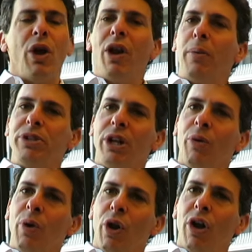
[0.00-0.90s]
don't up,
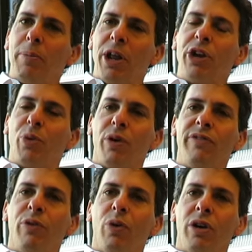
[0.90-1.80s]
we don't update twenty
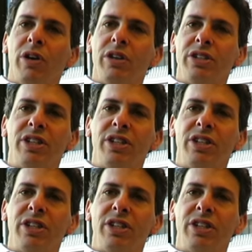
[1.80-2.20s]
four